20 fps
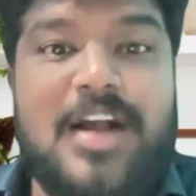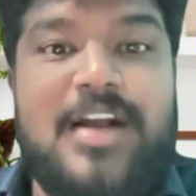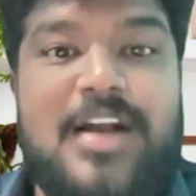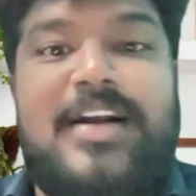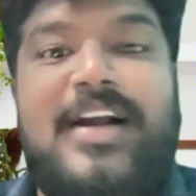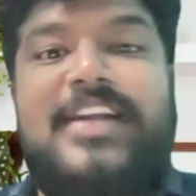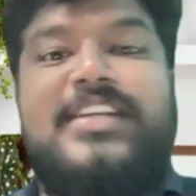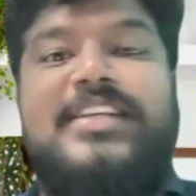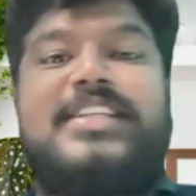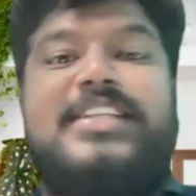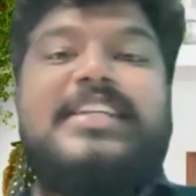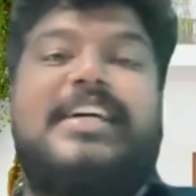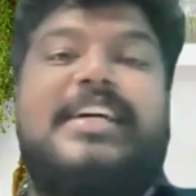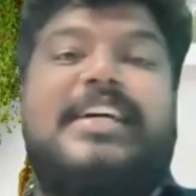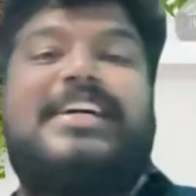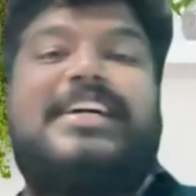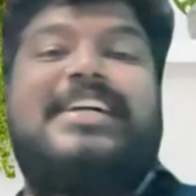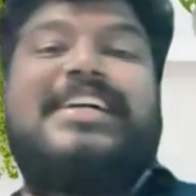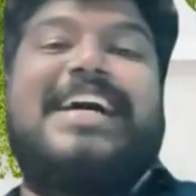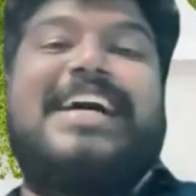
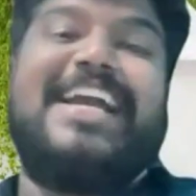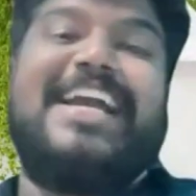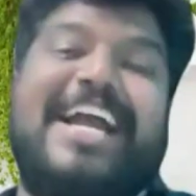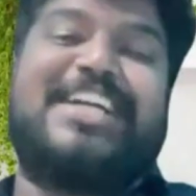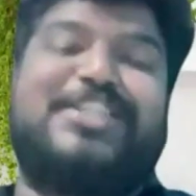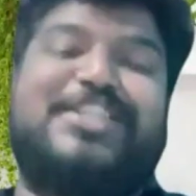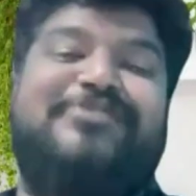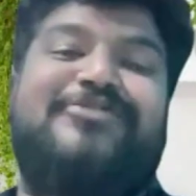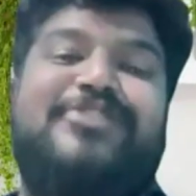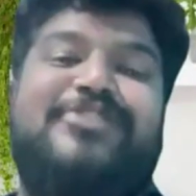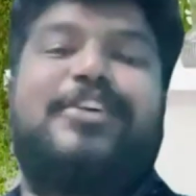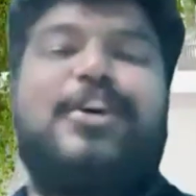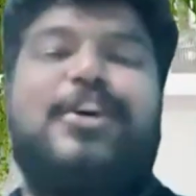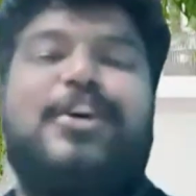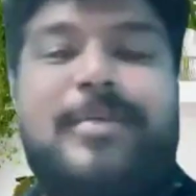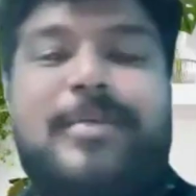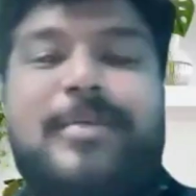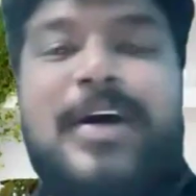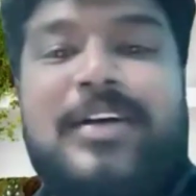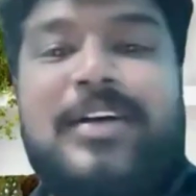I actually
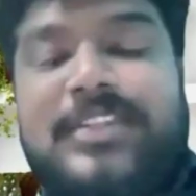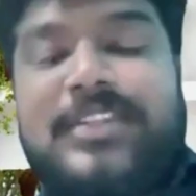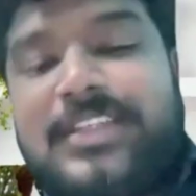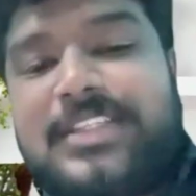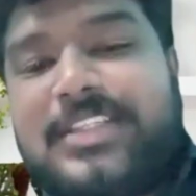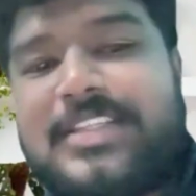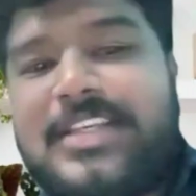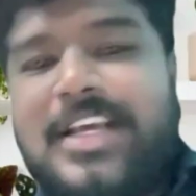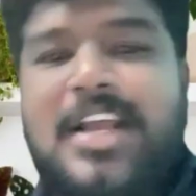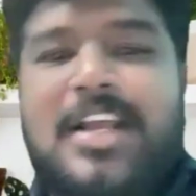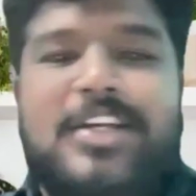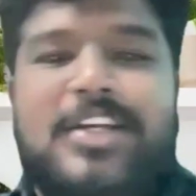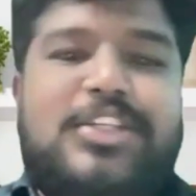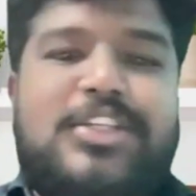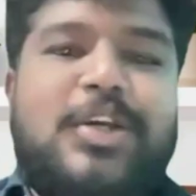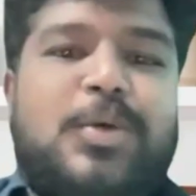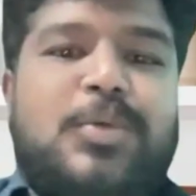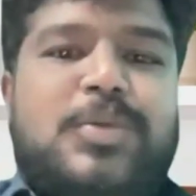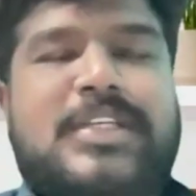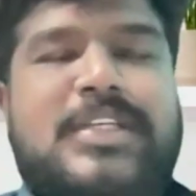forgot about this.
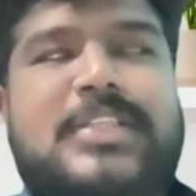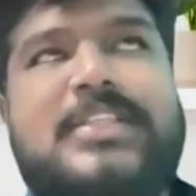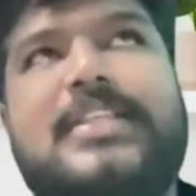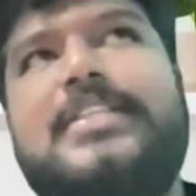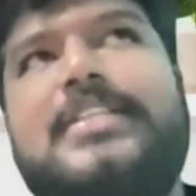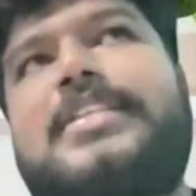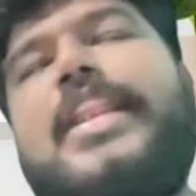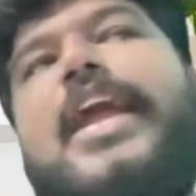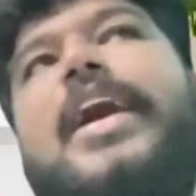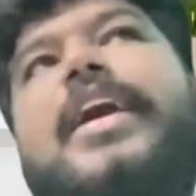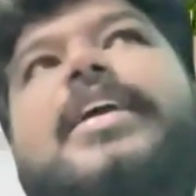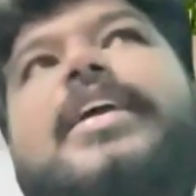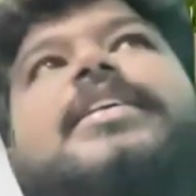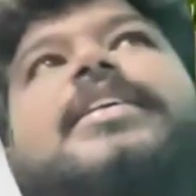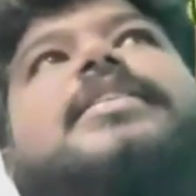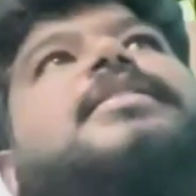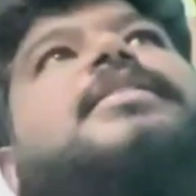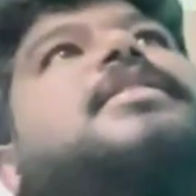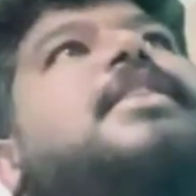So this is like